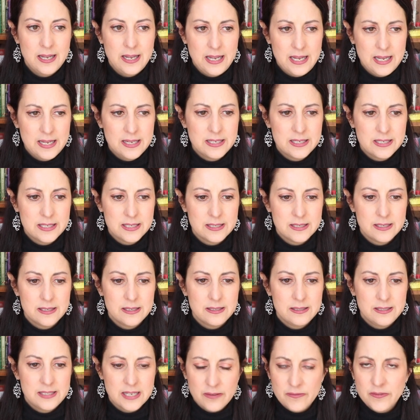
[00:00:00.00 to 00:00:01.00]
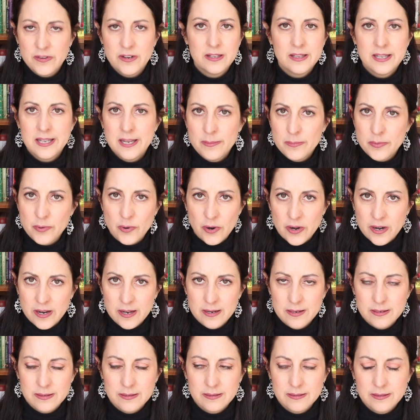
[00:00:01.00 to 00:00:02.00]
is definitely
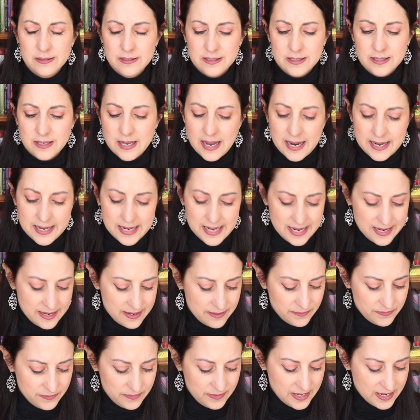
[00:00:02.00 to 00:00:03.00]
important because I can't